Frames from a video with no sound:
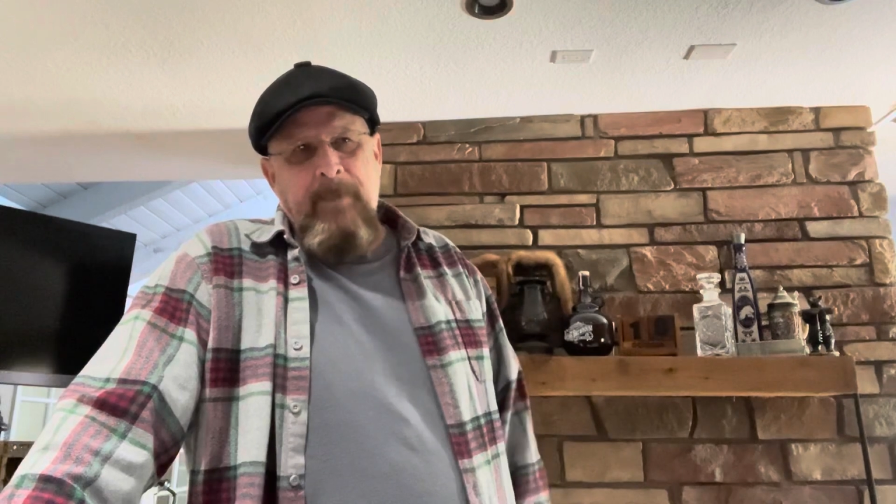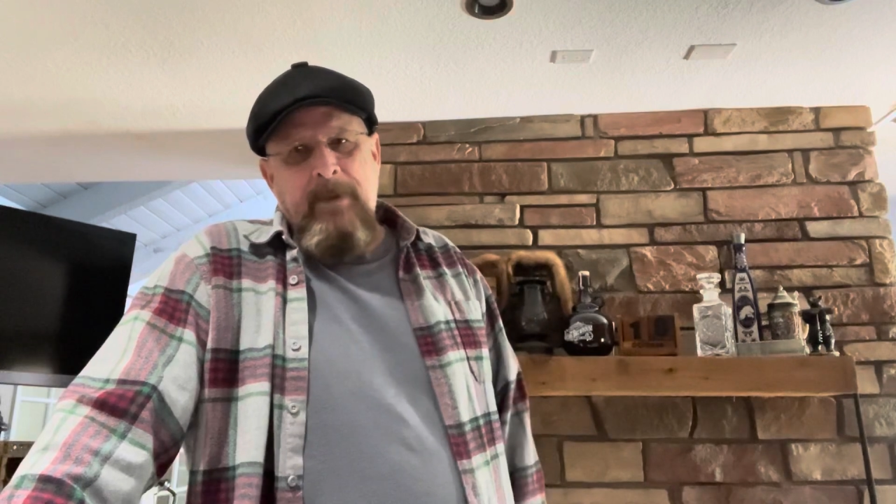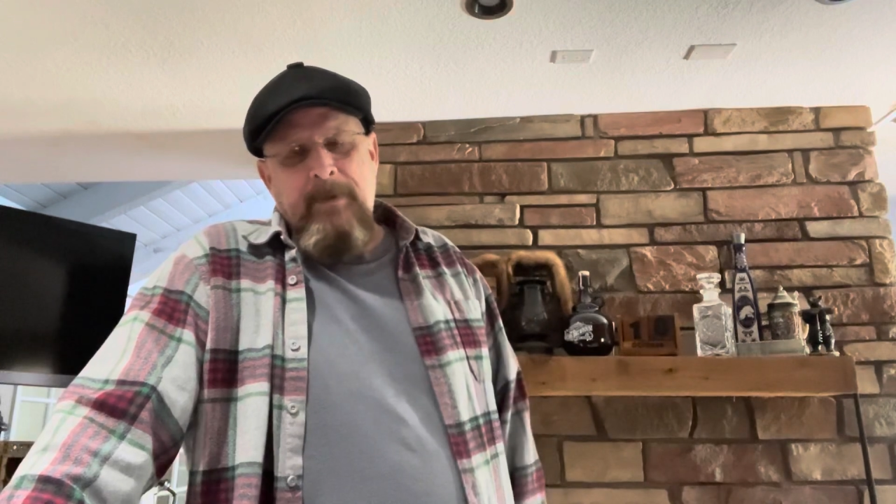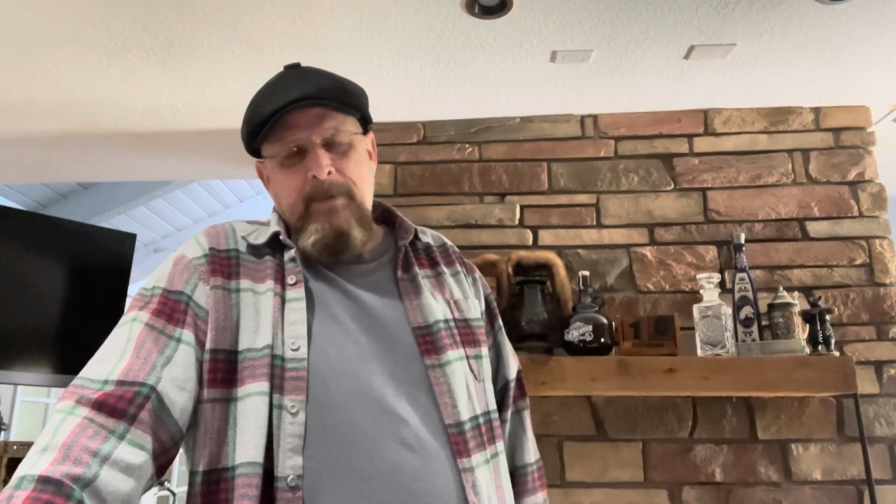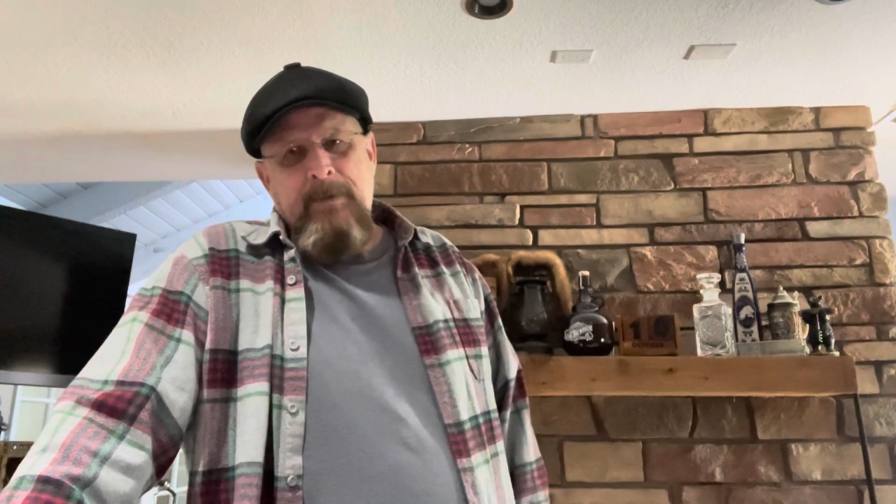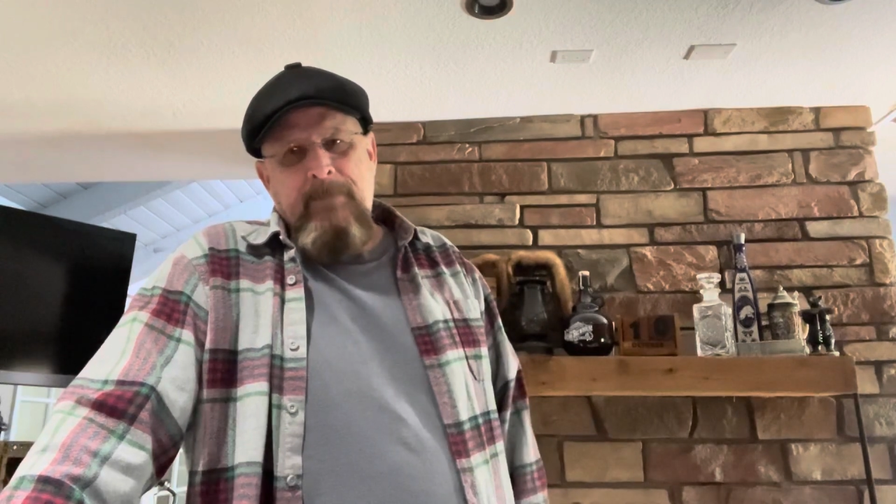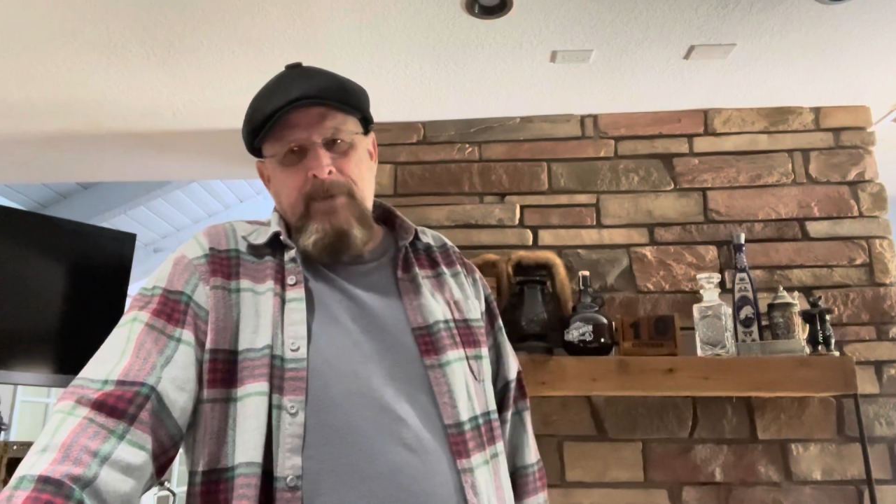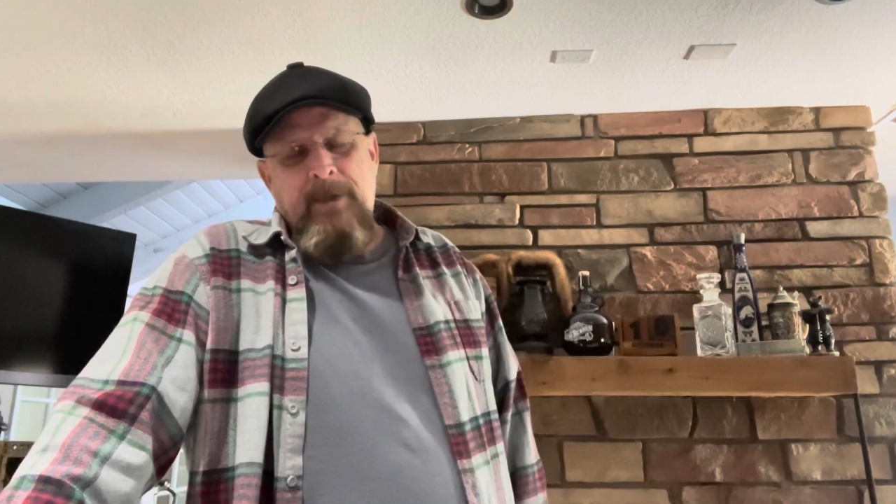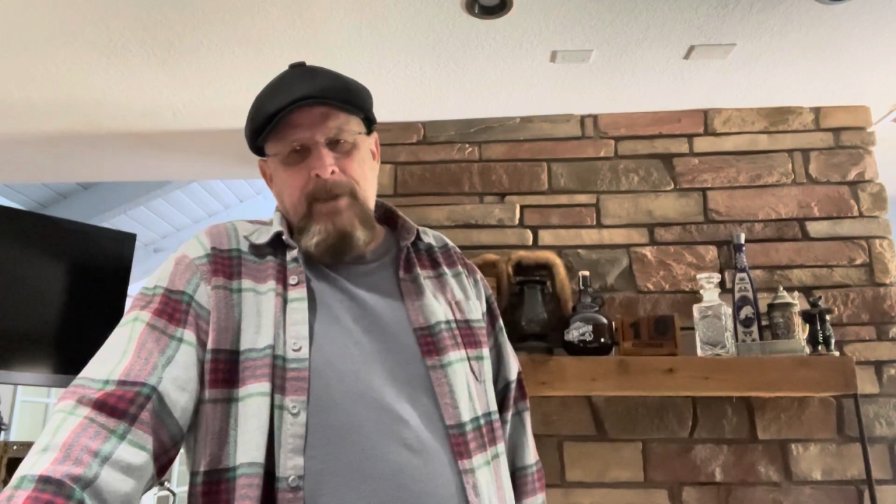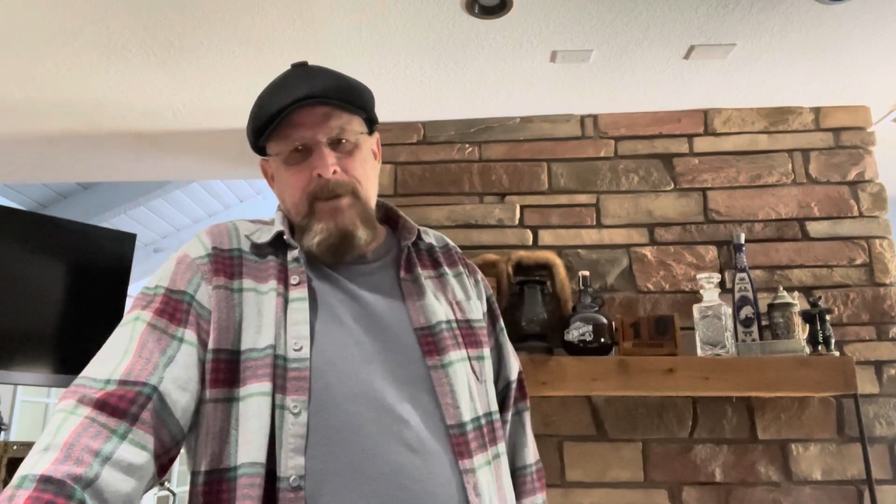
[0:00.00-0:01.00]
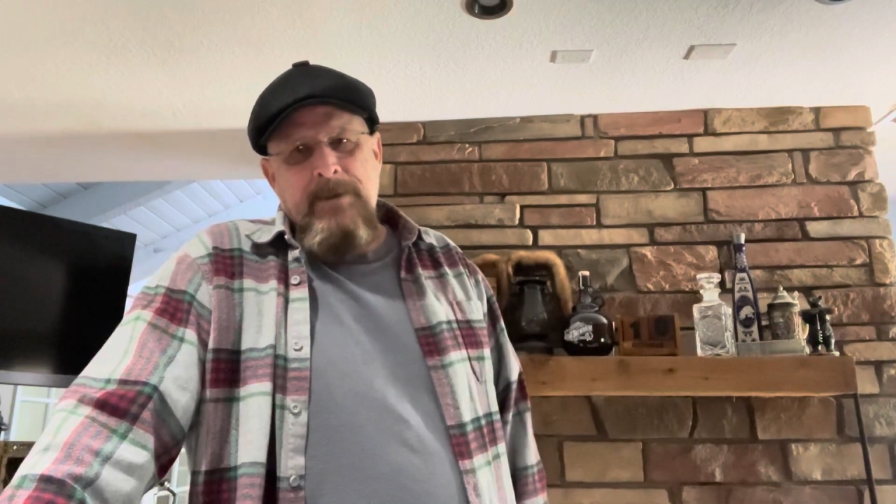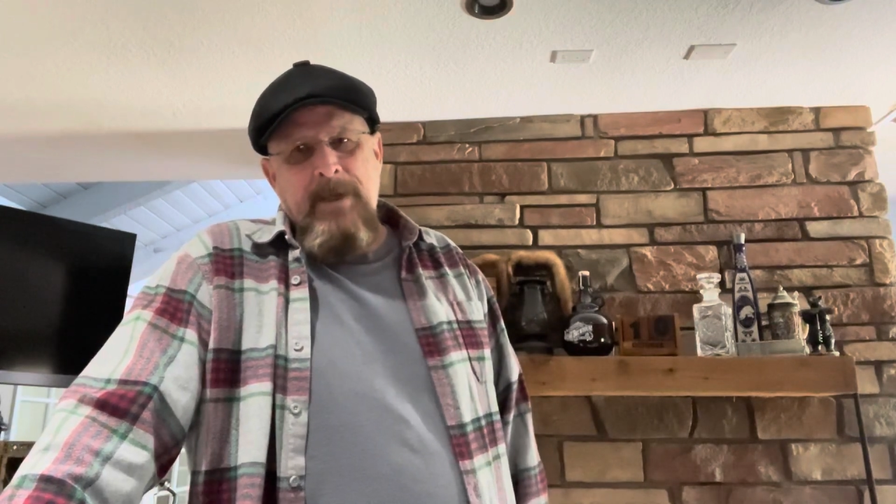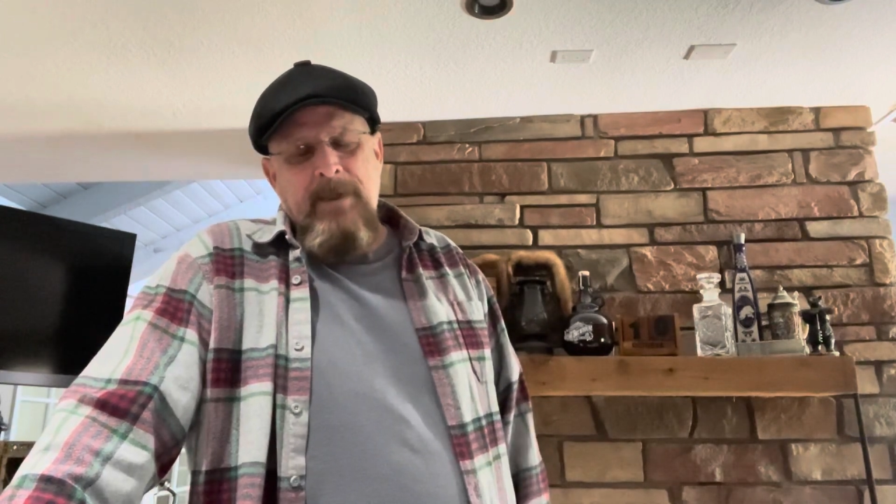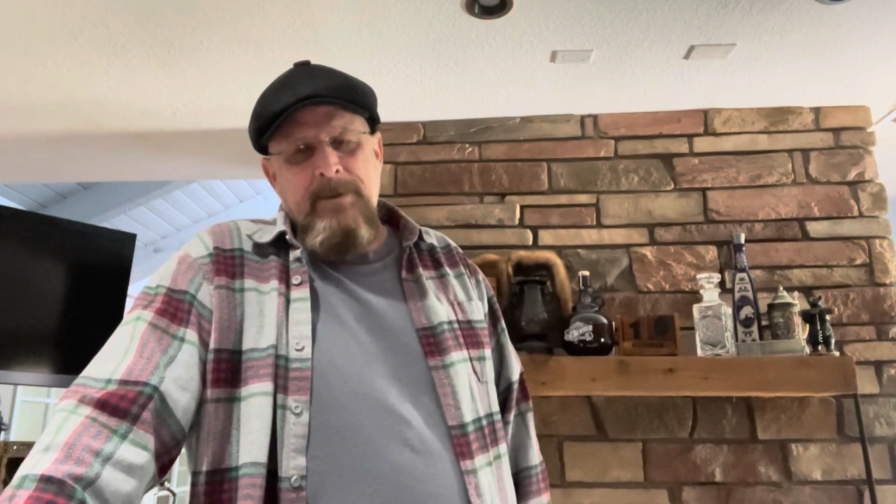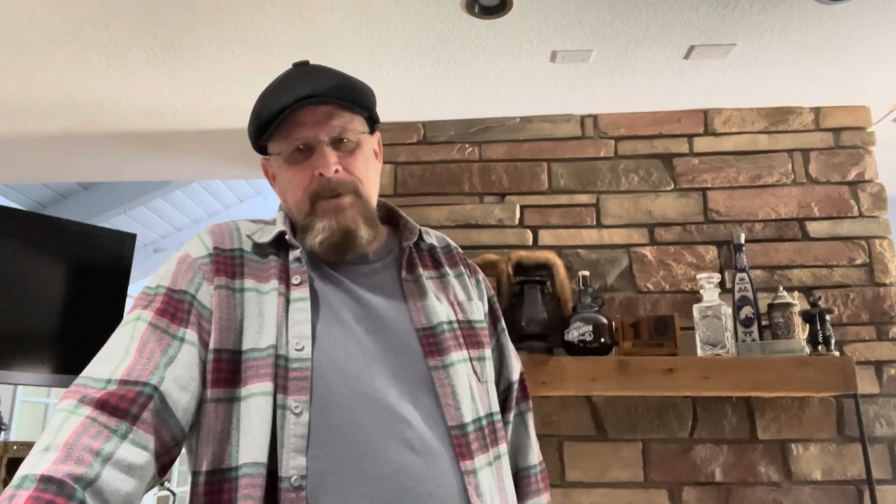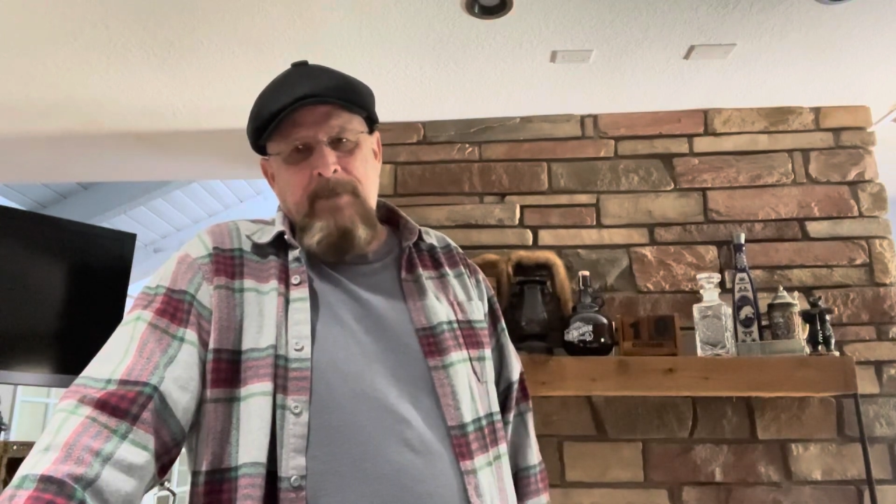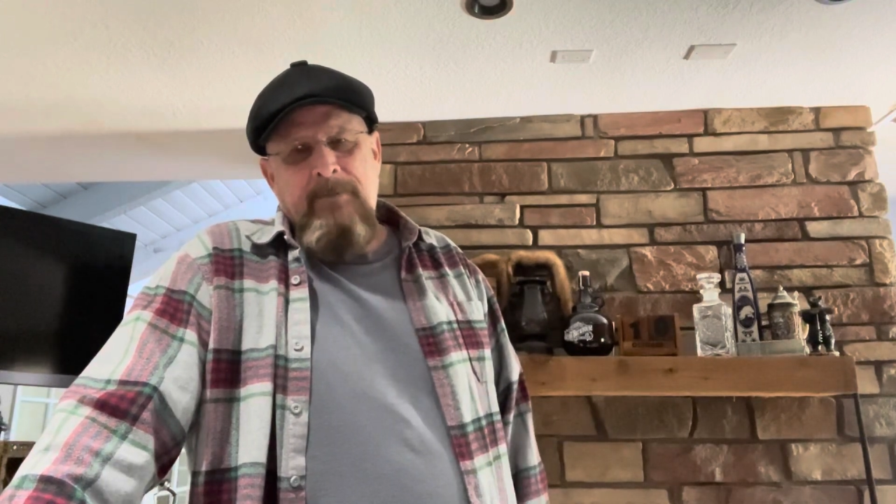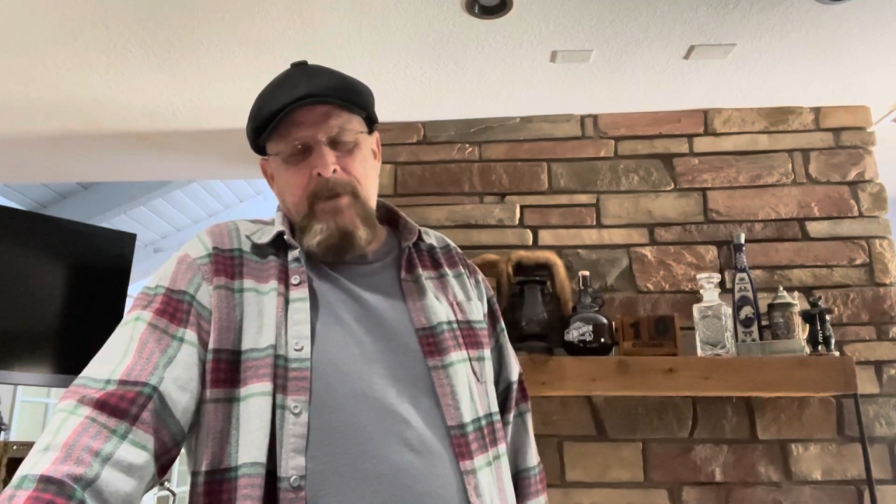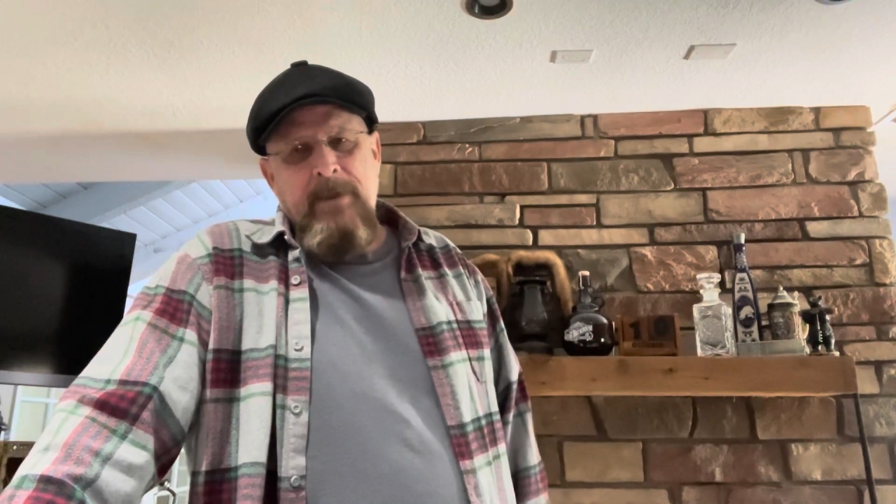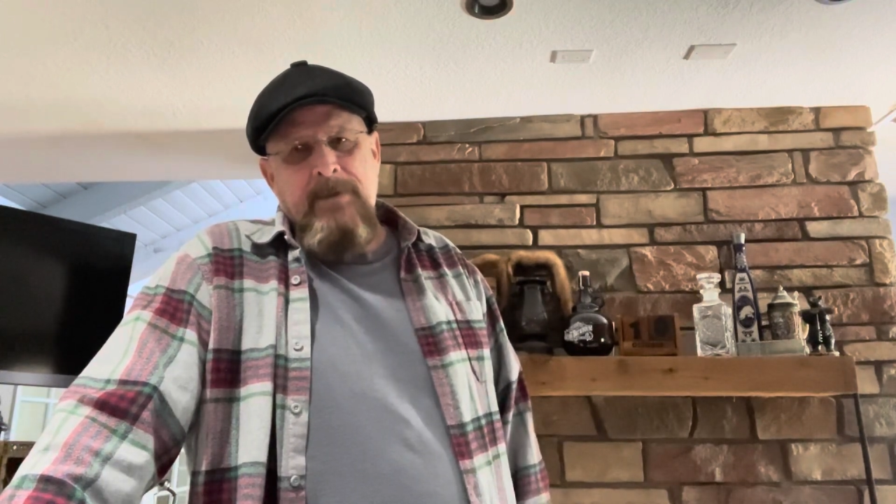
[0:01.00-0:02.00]
Uh, if you like this kind of stuff,
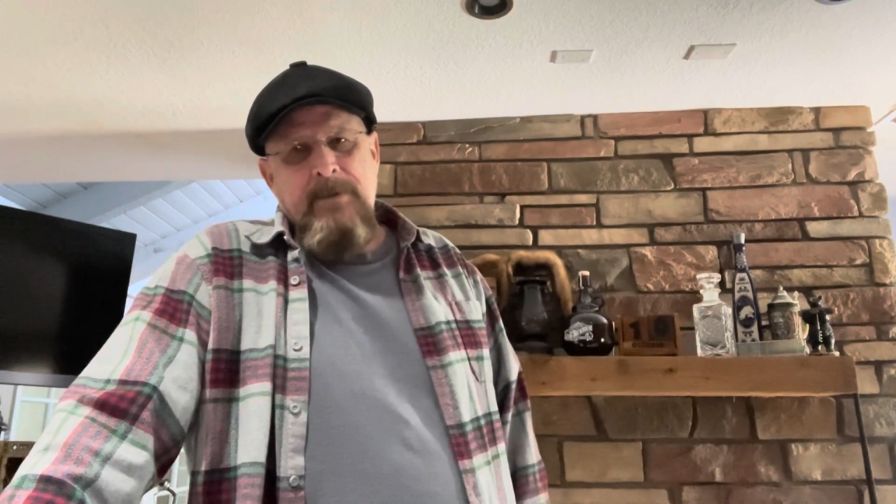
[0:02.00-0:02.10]
like,